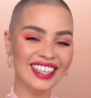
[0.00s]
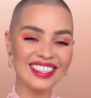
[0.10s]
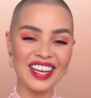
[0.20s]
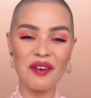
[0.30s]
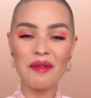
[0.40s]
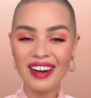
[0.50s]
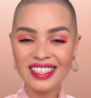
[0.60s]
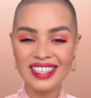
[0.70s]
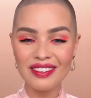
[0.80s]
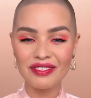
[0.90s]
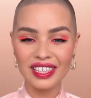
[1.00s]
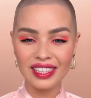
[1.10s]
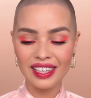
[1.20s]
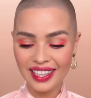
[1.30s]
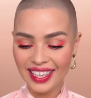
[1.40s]
So I'm actually
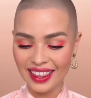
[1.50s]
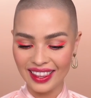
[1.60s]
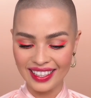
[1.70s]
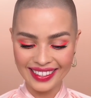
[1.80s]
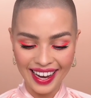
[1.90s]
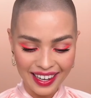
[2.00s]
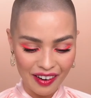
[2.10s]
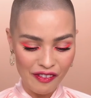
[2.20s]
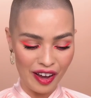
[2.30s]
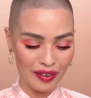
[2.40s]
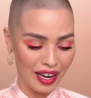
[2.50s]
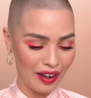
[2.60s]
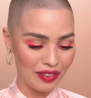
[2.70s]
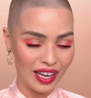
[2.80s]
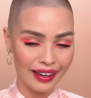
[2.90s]
really liking this, and I found
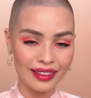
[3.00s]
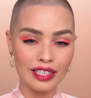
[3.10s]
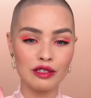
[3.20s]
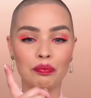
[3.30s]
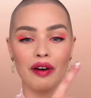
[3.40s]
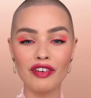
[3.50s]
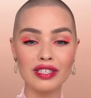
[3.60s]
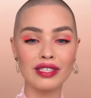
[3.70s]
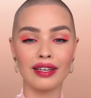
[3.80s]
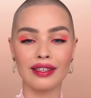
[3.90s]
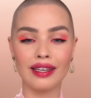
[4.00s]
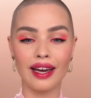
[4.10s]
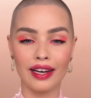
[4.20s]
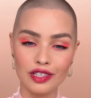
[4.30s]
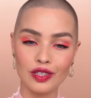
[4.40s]
out that this buffing technique
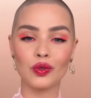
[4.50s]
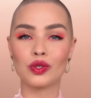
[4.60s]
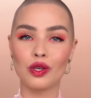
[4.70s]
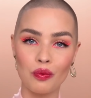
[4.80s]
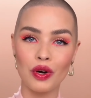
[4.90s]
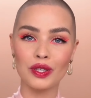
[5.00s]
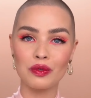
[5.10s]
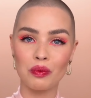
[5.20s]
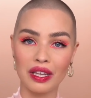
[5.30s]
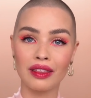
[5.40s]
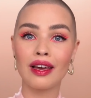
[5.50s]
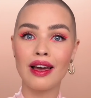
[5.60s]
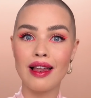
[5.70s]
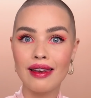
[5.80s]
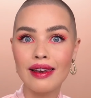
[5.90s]
actually also works with
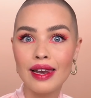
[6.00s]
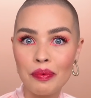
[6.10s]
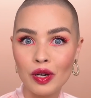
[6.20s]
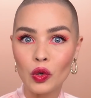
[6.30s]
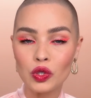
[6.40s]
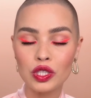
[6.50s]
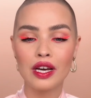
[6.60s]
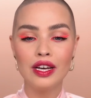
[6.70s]
lip gloss.